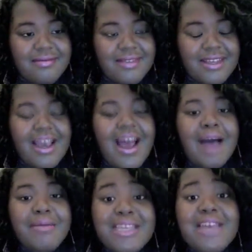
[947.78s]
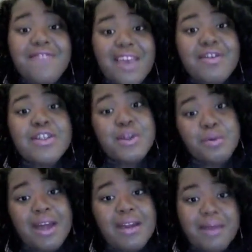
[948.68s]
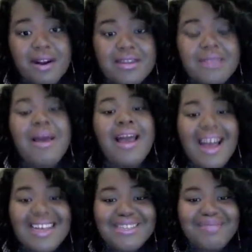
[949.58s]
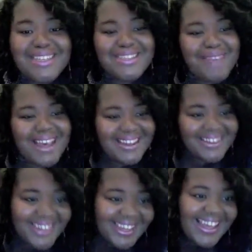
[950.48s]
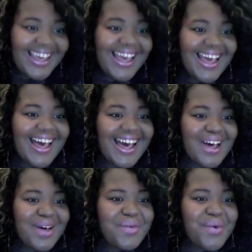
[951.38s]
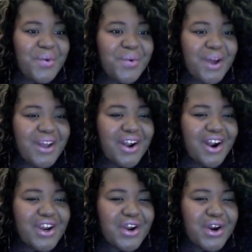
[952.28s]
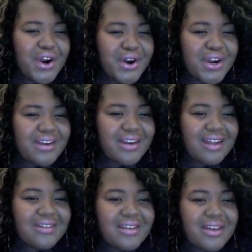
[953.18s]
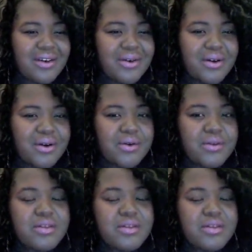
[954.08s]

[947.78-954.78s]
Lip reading: I'm going to say favorite two body parts, my eyes and my smile. What are your current non-scale goals?